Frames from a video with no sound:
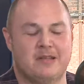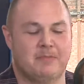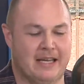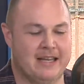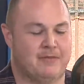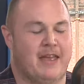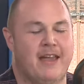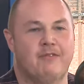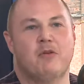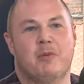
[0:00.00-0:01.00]
believe that
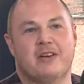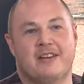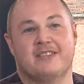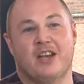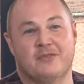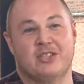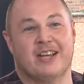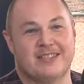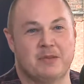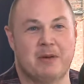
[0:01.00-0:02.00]
everybody deserves a
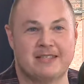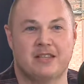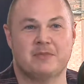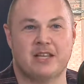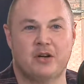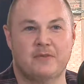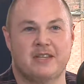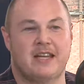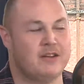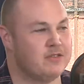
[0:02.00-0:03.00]
chance to better themselves,
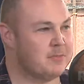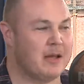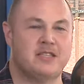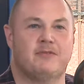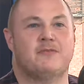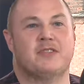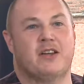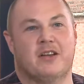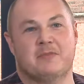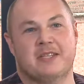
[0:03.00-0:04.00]
irrespective of
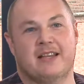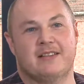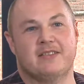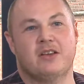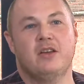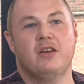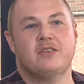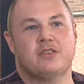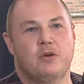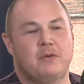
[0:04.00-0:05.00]
circumstance.
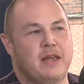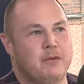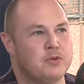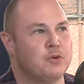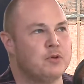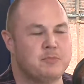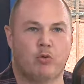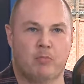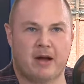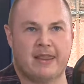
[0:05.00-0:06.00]
So it was always
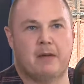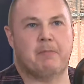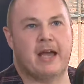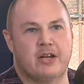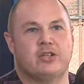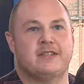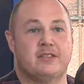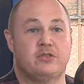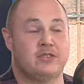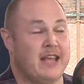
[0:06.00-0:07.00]
born by that passion to
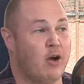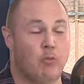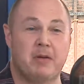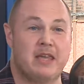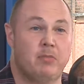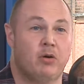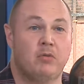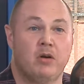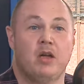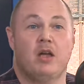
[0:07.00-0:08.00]
just help
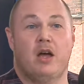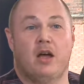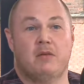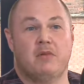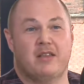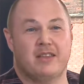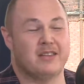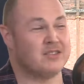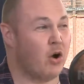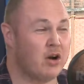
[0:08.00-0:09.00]
people. I think there's
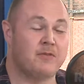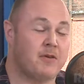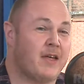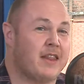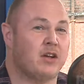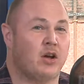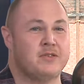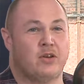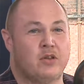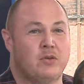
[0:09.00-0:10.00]
not enough of that goes
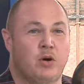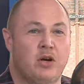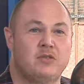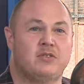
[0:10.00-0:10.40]
on in the world,